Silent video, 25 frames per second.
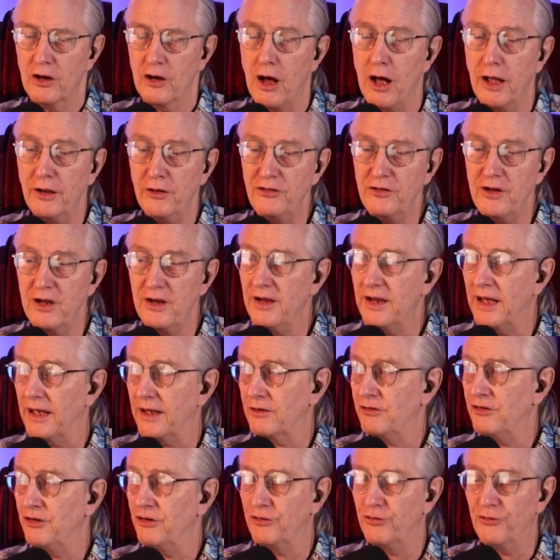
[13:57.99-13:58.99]
Cost
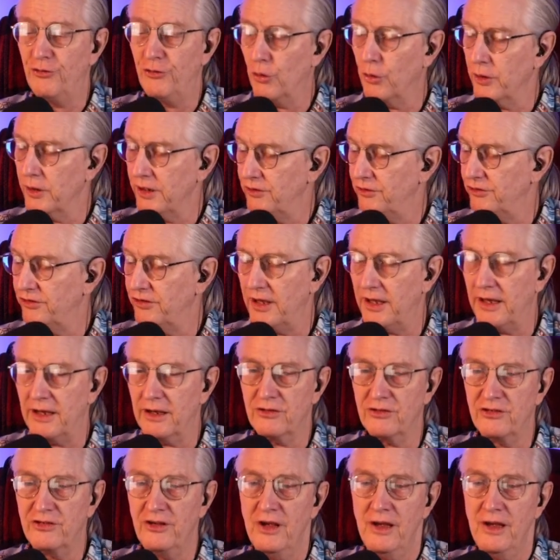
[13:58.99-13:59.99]
index is
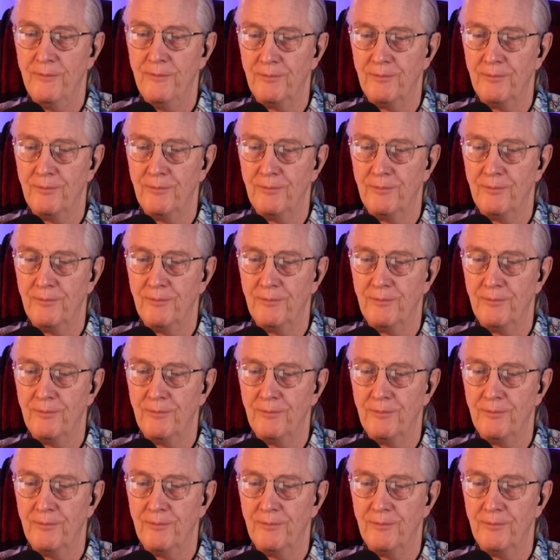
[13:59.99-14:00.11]
46.